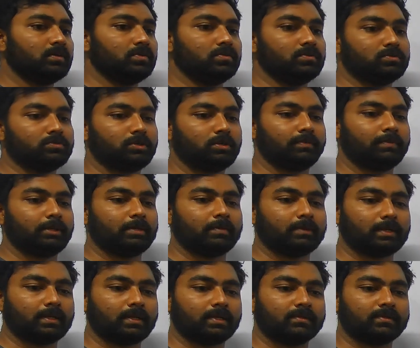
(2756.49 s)
Usually
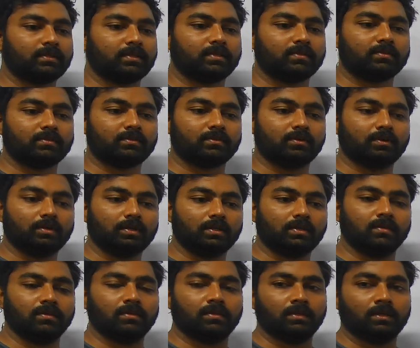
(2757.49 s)
paper class is
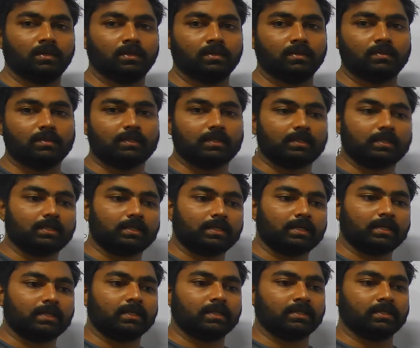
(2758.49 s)
going
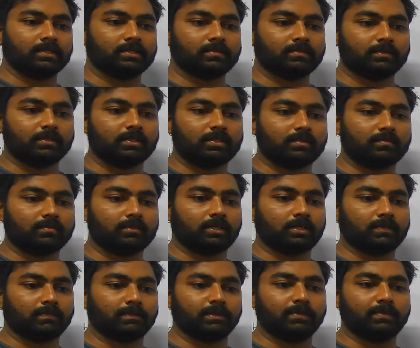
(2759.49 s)
Sinhala and English medium
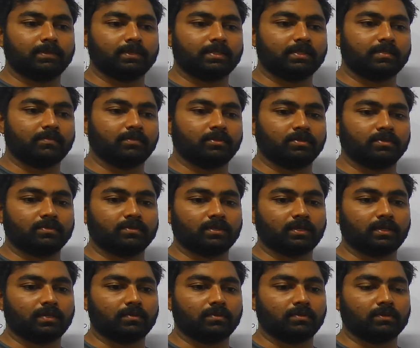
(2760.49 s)
hybrid method because
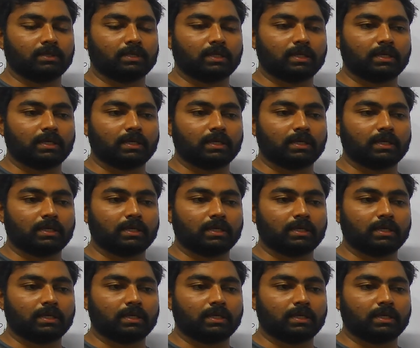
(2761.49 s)
I don't